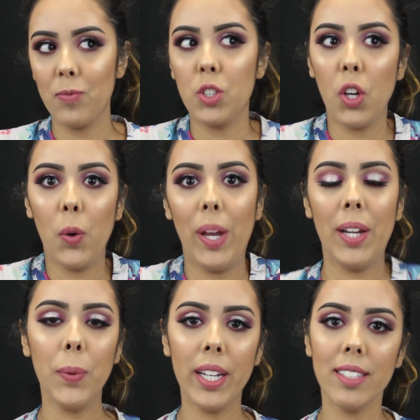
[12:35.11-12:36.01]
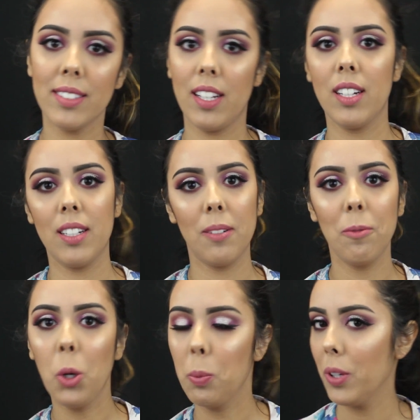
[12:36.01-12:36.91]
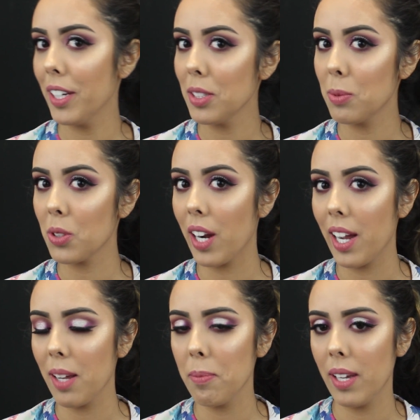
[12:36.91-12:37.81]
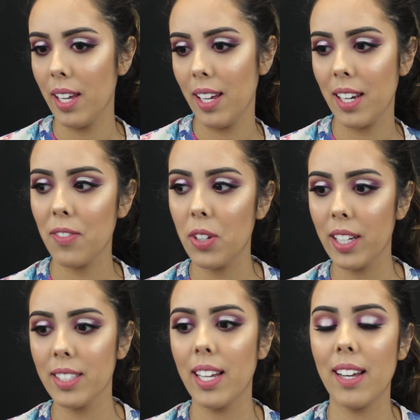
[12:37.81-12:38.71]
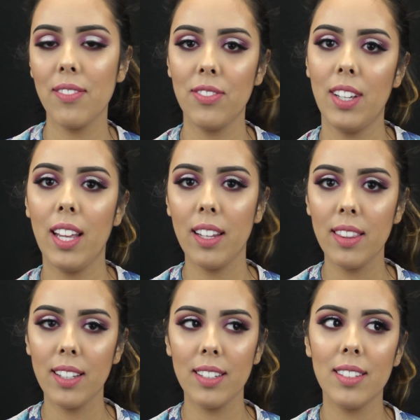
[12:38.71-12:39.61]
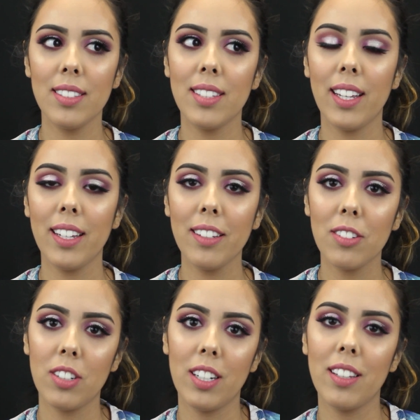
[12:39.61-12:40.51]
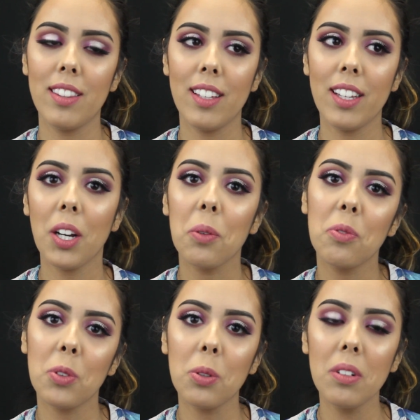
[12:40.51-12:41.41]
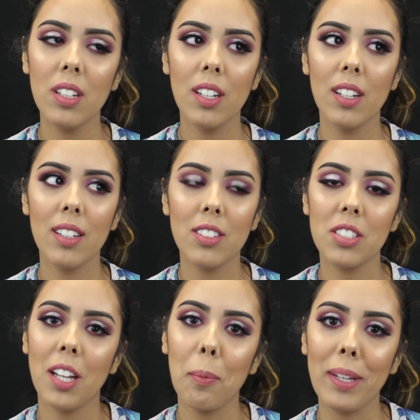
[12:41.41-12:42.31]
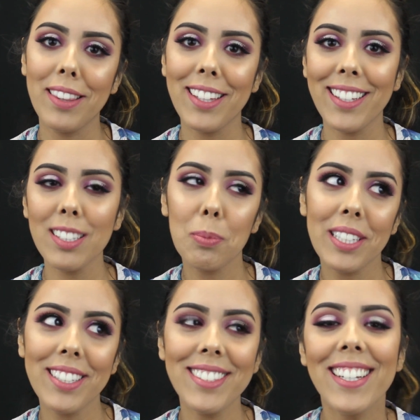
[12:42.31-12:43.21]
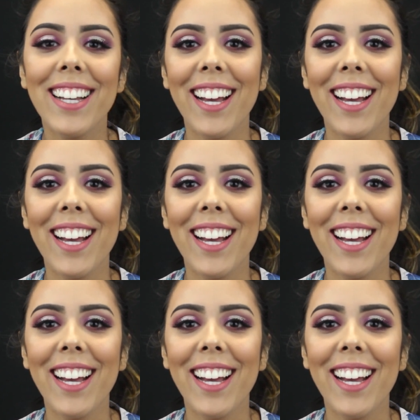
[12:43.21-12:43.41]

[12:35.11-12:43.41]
So anyways, hope you guys subscribe, and if you guys have anything to say, anything helpful, just not mean things, please.